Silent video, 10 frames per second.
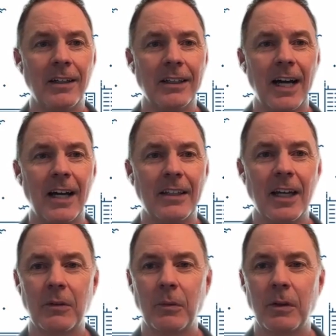in
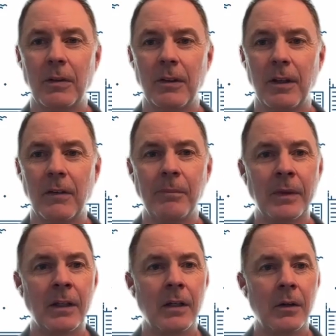contact with
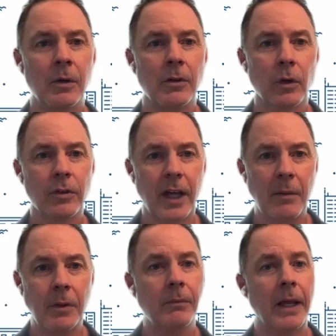SolCyber